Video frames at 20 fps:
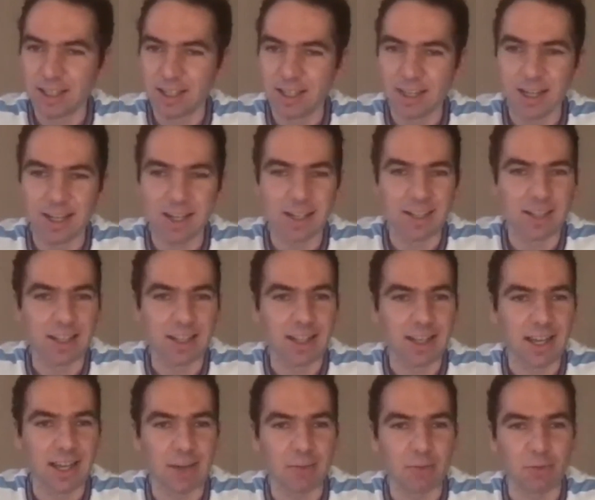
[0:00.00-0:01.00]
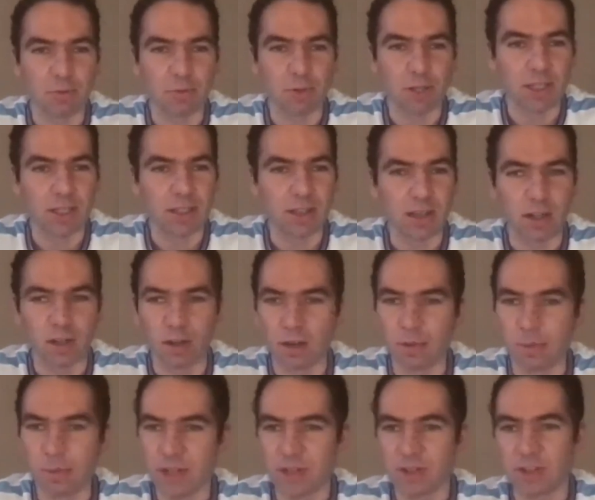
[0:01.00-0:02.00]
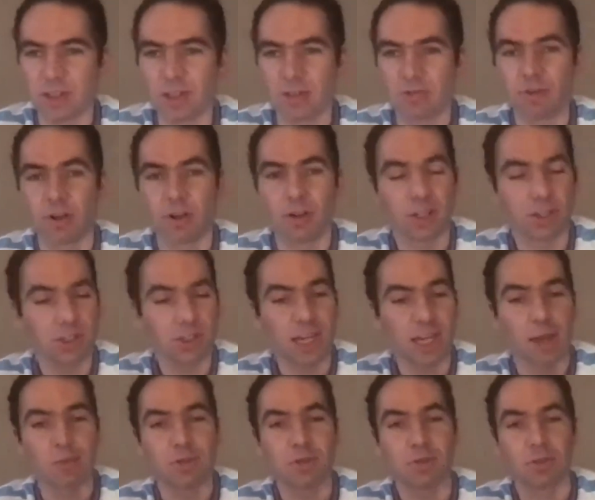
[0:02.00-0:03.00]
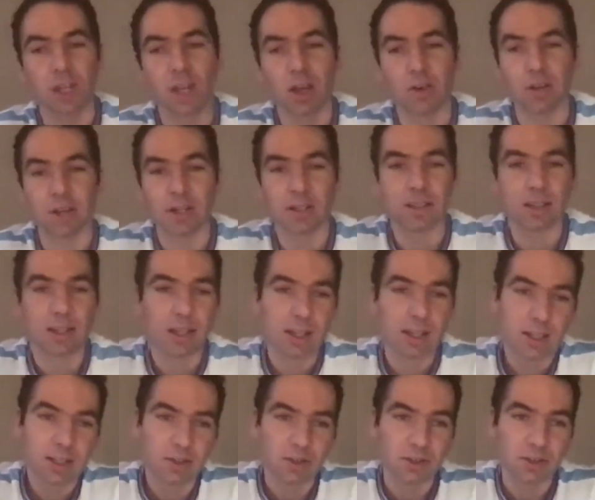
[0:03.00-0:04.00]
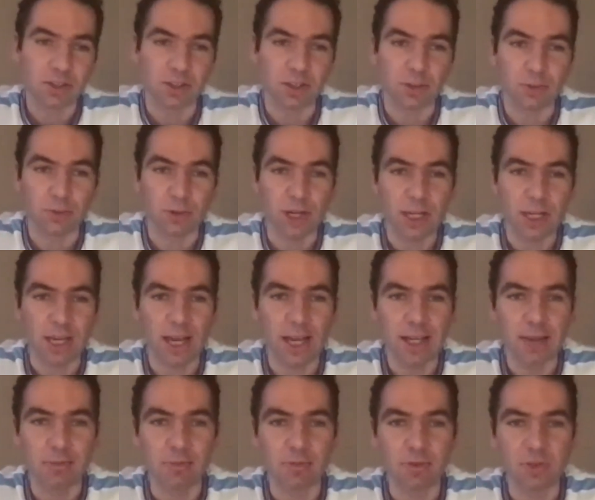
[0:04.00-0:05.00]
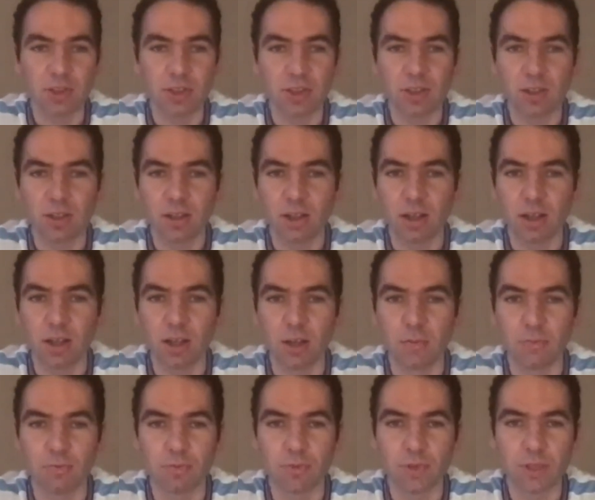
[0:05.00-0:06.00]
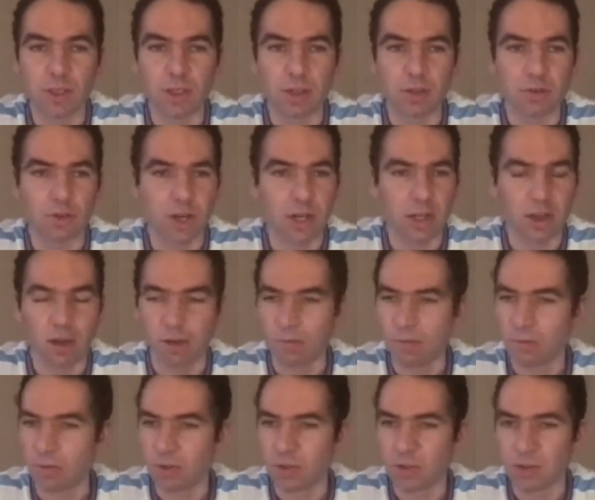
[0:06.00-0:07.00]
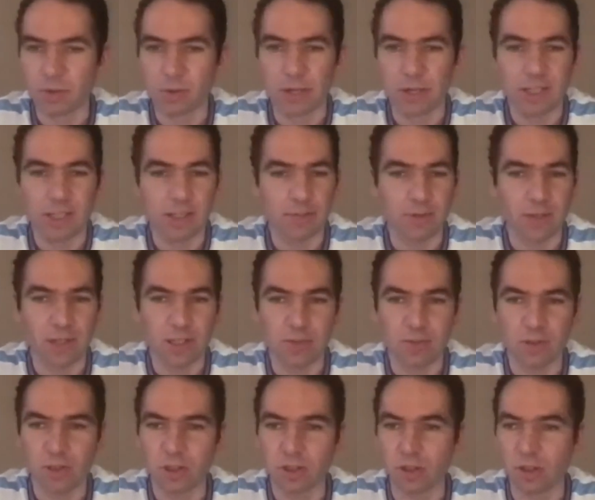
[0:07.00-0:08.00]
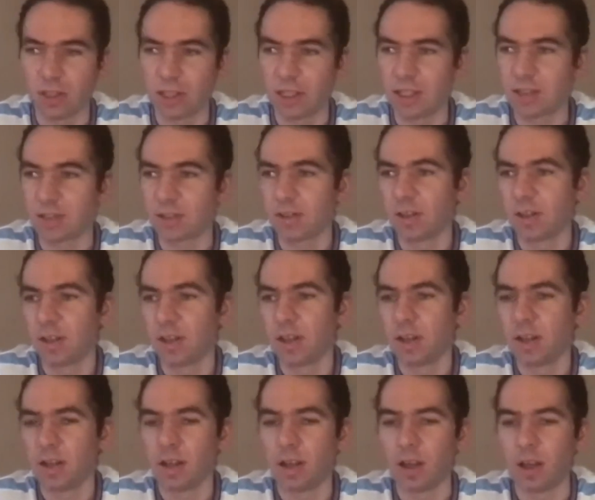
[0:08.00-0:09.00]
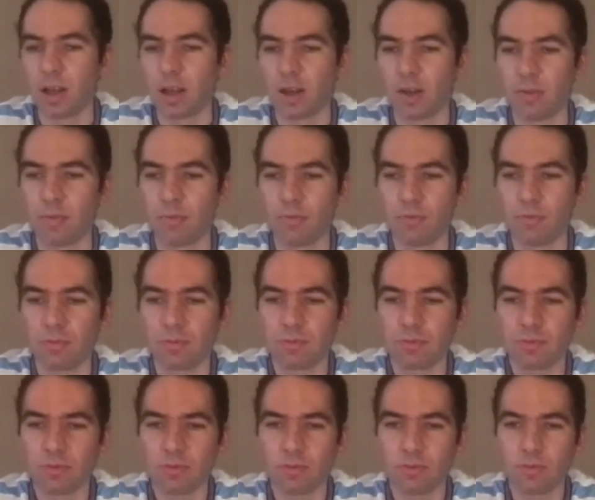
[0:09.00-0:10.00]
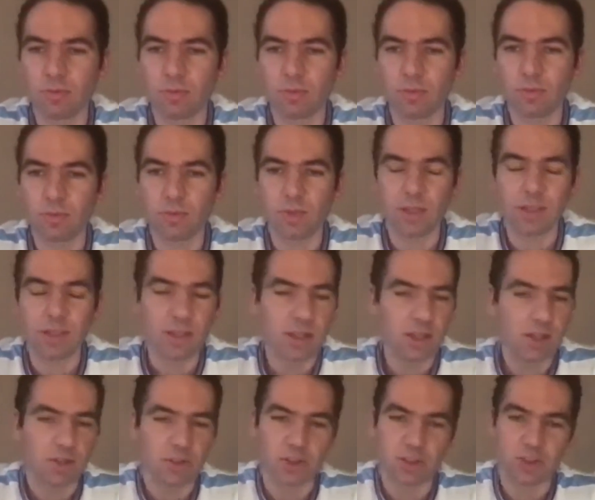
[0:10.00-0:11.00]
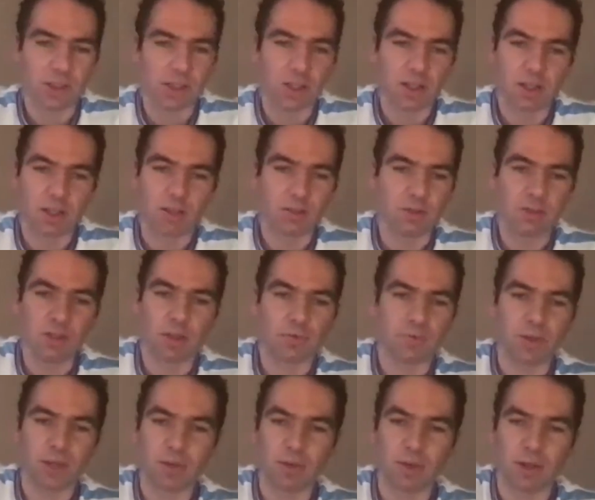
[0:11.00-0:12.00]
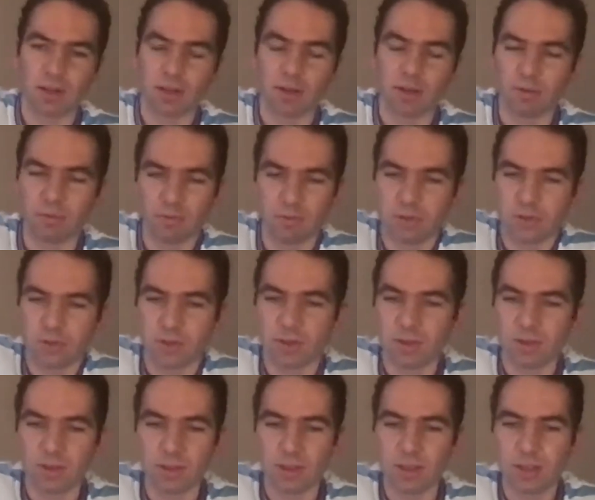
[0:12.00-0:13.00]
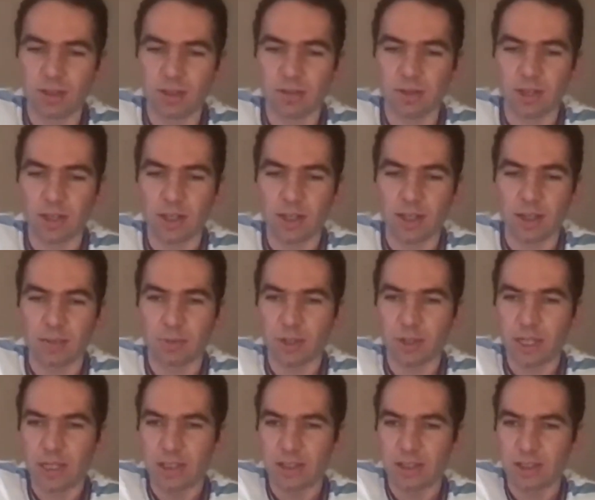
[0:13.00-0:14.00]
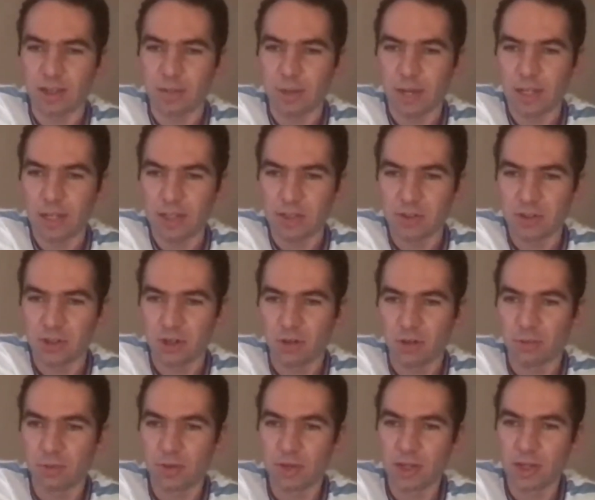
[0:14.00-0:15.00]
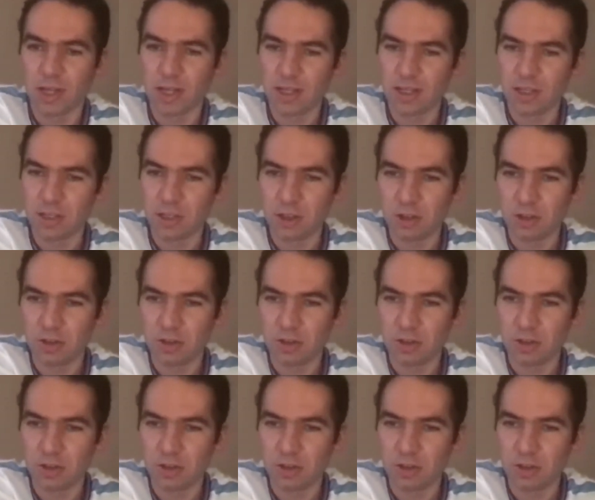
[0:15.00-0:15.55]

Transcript: uh, that they had with winning a load of matches in a row. They just kept on going. Lost only three games. Um, you know, great going forward as always. Defensively solid. Um, and yeah, just uh, you know, fair, uh, you know, it, it completes the amazing job that Jurgen